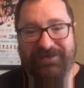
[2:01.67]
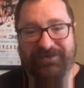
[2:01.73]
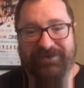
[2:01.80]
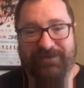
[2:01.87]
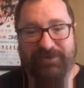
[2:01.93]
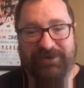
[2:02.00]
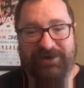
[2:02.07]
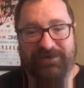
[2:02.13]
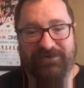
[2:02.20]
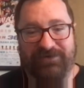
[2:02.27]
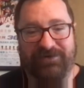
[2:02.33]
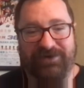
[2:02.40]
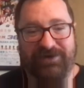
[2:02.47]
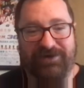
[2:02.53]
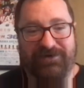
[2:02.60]
was a couple of years
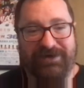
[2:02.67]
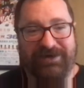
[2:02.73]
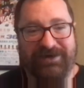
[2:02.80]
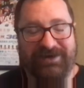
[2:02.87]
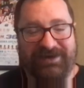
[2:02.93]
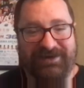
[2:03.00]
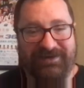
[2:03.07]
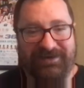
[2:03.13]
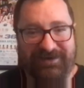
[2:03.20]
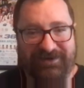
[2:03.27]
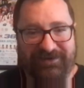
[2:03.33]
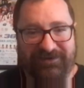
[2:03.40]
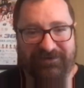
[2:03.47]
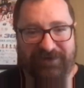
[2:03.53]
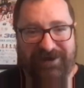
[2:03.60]
ago, and
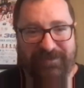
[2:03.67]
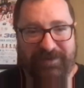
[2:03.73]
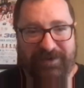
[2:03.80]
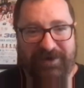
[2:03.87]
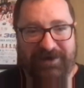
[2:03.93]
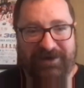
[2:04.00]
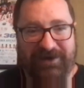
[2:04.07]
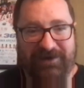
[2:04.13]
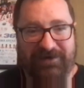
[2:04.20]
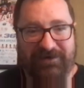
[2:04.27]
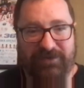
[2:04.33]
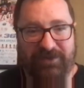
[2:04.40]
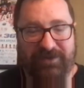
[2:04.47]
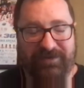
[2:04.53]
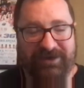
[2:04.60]
it's great to be on here
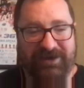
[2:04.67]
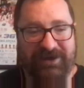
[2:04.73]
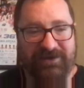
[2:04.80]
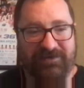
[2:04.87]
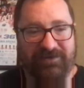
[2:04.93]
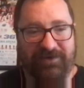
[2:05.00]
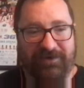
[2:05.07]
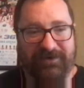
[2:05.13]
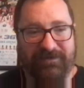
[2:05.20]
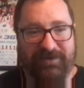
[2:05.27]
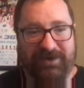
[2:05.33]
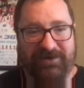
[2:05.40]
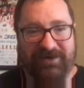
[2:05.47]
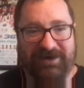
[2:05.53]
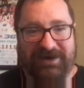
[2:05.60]
with him again to talk
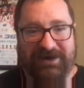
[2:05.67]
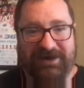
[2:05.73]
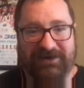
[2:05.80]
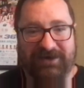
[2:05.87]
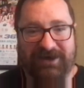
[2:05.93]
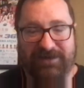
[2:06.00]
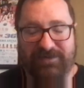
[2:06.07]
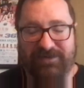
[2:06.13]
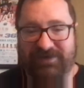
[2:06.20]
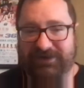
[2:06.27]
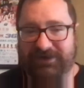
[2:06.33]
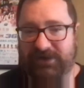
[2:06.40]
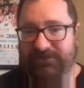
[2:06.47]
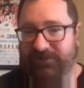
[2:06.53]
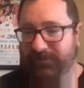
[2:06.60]
about Ayaka
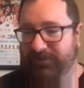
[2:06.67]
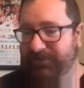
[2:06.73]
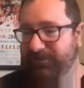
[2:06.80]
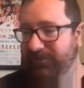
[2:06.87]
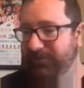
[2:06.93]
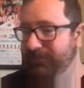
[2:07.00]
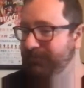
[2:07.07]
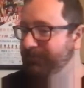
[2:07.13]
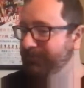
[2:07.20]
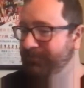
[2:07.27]
Hamasaki of all people.